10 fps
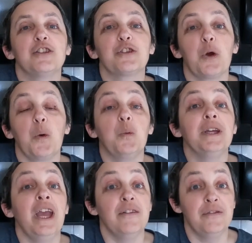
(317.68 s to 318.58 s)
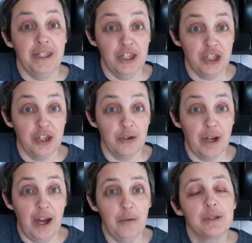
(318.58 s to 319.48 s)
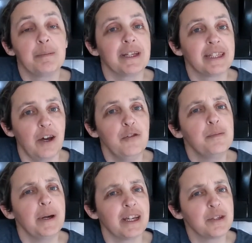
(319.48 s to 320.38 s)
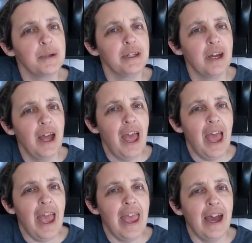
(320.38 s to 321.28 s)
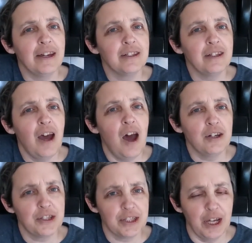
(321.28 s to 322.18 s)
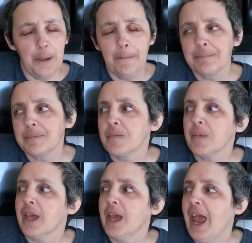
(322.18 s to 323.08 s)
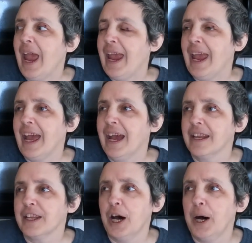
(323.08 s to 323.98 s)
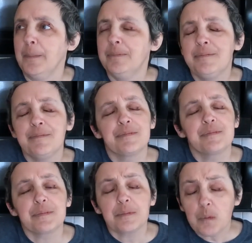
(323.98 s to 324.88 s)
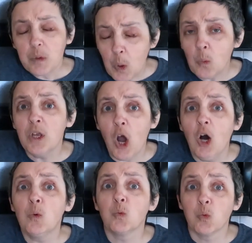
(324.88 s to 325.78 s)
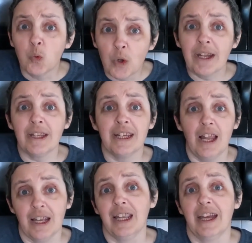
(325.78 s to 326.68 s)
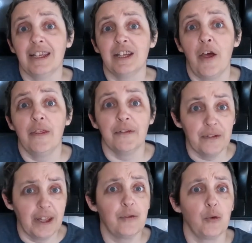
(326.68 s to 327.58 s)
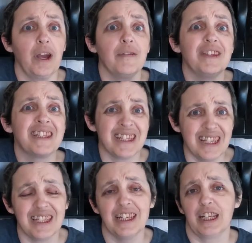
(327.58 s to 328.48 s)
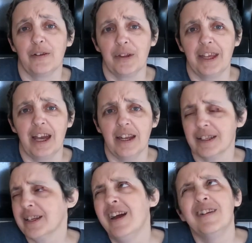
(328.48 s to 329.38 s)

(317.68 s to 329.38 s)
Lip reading: So we have finished dinner now. It's myself, my husband, and our son. And we all really liked the flavoring of the seasoning and everything on it.